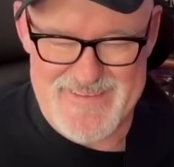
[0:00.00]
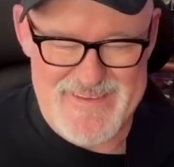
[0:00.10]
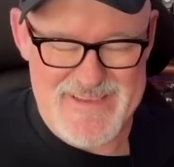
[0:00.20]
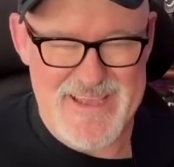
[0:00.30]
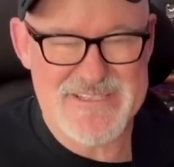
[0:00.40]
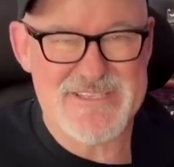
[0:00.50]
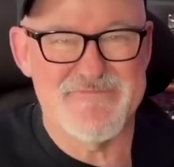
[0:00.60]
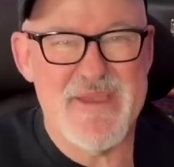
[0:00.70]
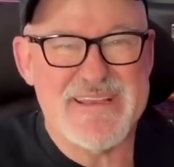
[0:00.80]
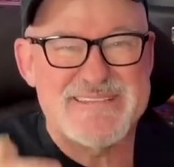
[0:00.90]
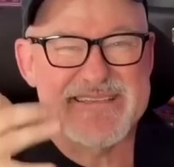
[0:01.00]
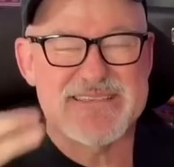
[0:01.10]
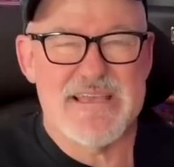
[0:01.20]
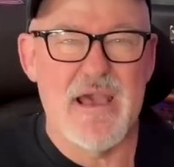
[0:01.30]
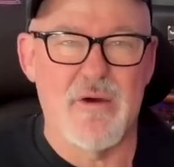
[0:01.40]
it just makes the
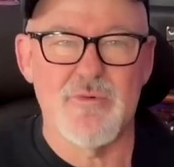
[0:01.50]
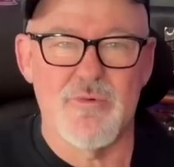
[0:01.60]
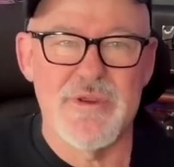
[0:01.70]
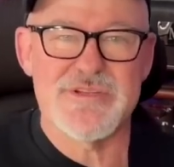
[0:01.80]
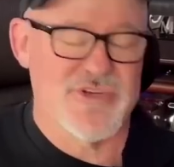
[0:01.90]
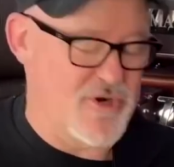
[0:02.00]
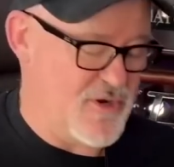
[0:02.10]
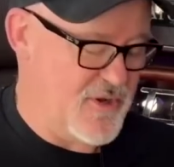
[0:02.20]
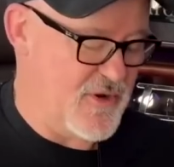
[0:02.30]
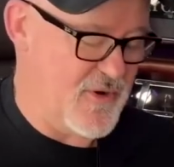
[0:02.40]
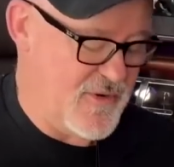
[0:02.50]
sound richer, Yeah,